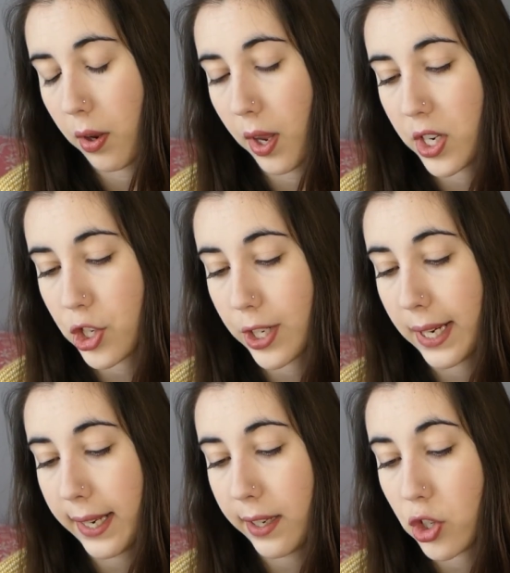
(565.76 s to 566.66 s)
And
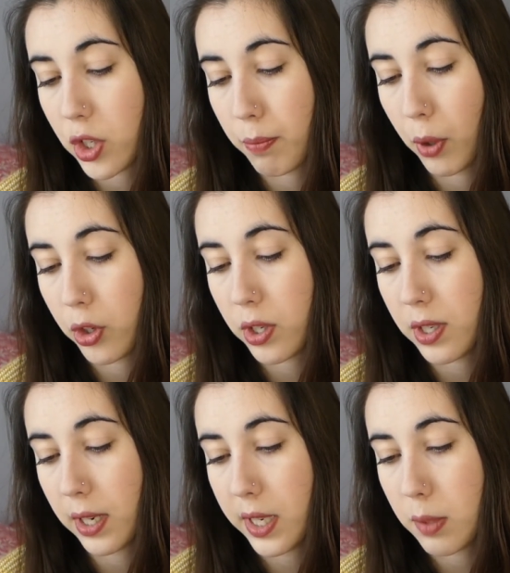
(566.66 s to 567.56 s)
delete, just put
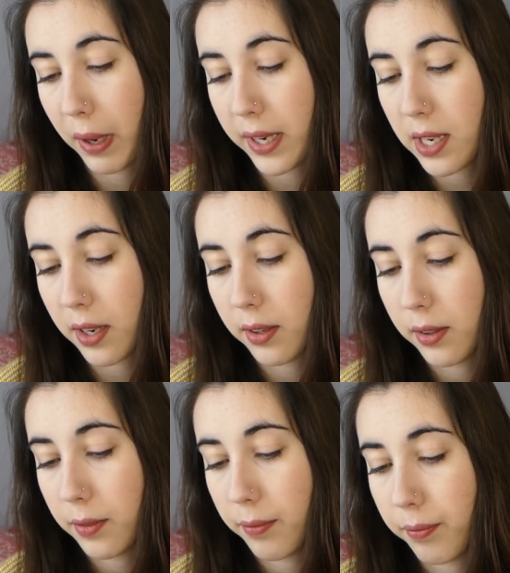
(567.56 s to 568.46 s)
delete payday.
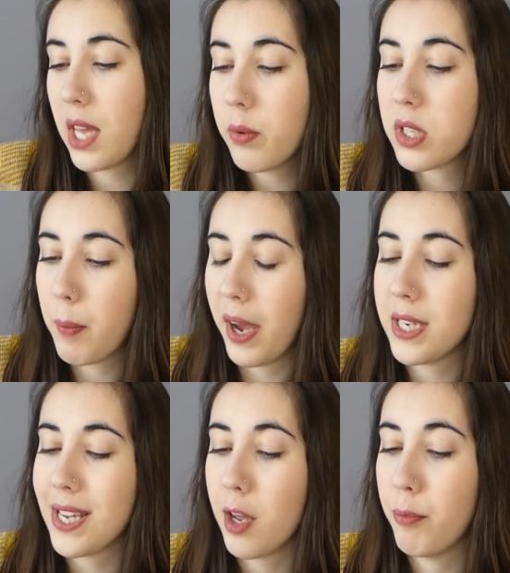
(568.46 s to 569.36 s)
So that was the
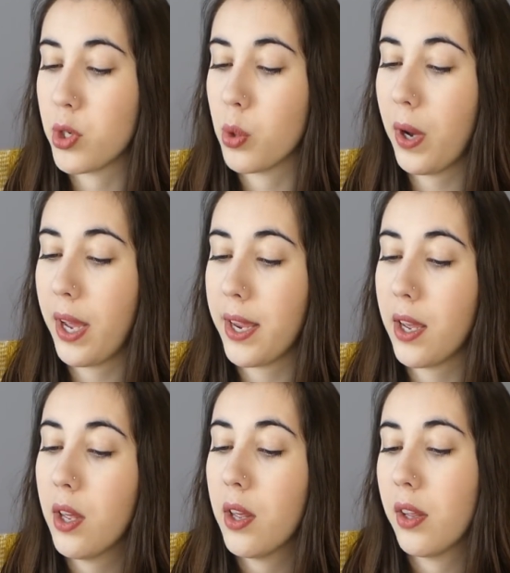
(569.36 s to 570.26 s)
payday put away.